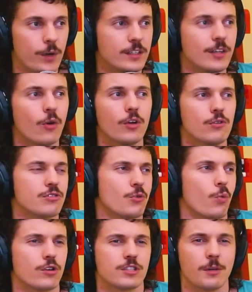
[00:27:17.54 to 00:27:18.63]
don't use the
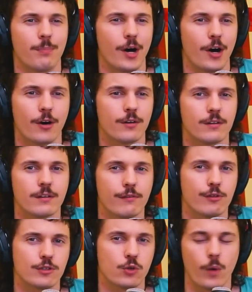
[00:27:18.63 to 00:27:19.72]
word depart
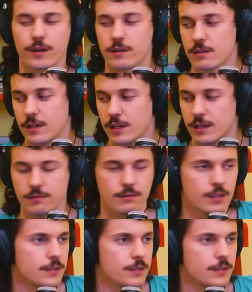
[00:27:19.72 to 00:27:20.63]
for Twitter, It